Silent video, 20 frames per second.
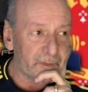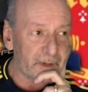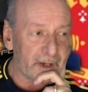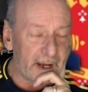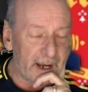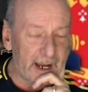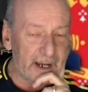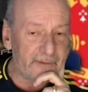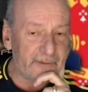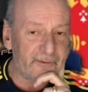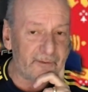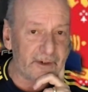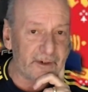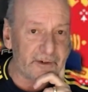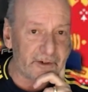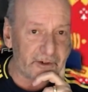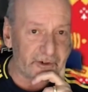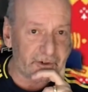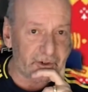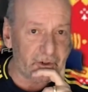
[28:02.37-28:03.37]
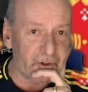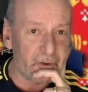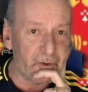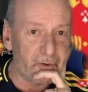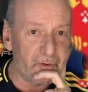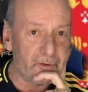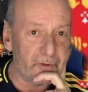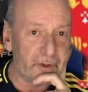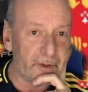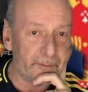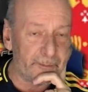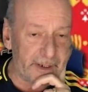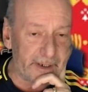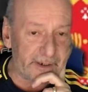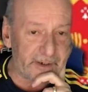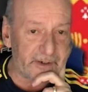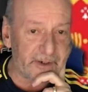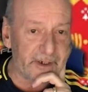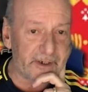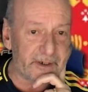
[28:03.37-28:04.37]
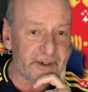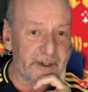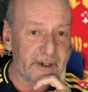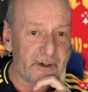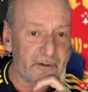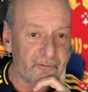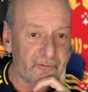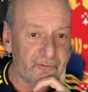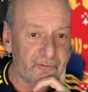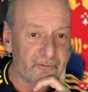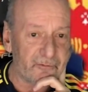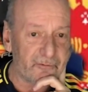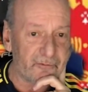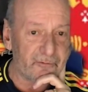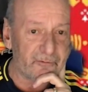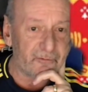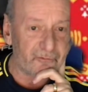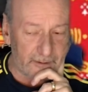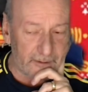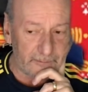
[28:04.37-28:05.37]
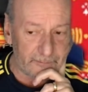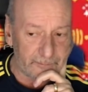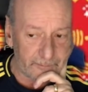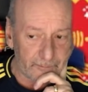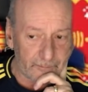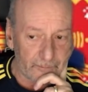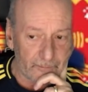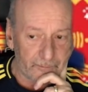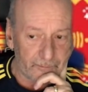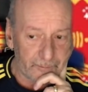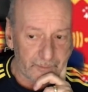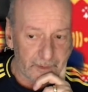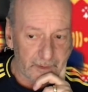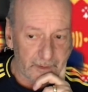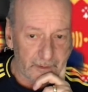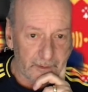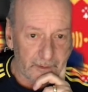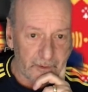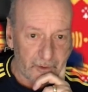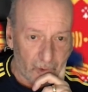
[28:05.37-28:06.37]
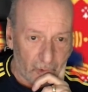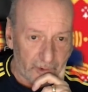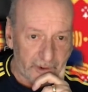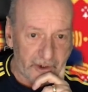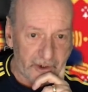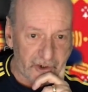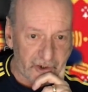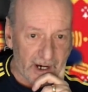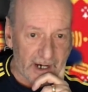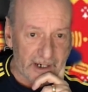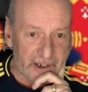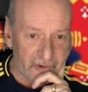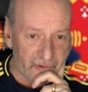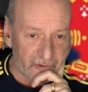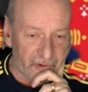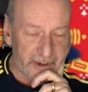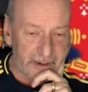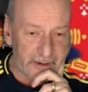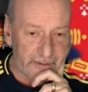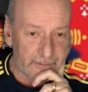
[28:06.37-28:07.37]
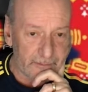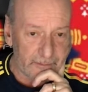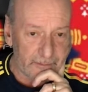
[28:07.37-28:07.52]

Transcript: have to do the business right now, not in January.